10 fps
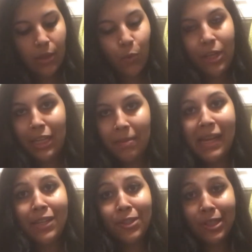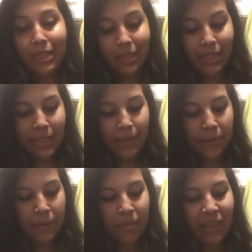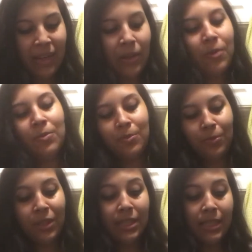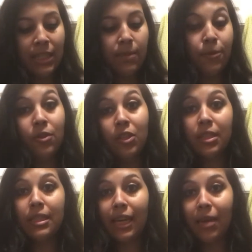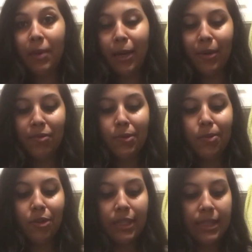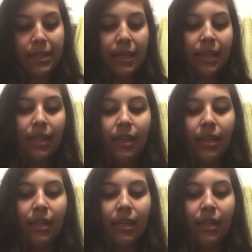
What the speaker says: what I imagine a teaspoon would be, or what a teaspoon looked like back when I was a barista,